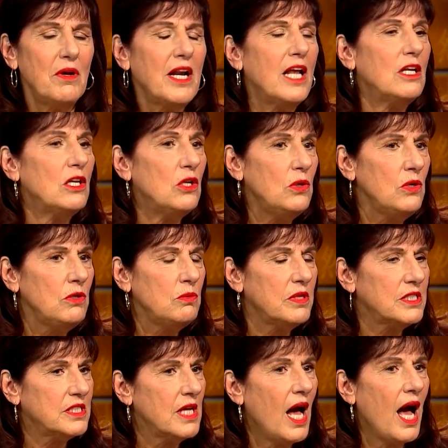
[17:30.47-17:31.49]
And what I
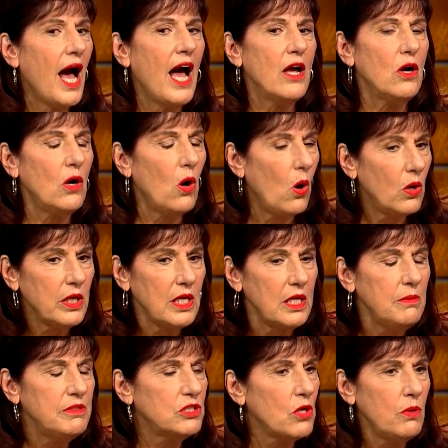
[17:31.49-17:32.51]
learned was I,
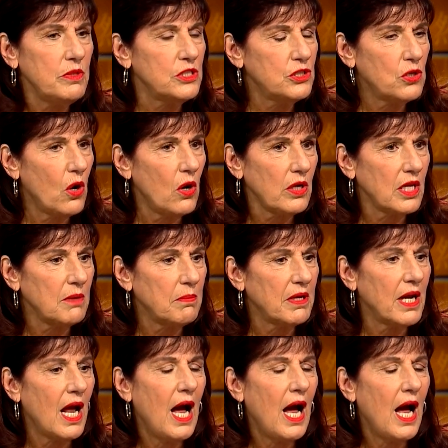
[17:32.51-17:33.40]
he was always talking,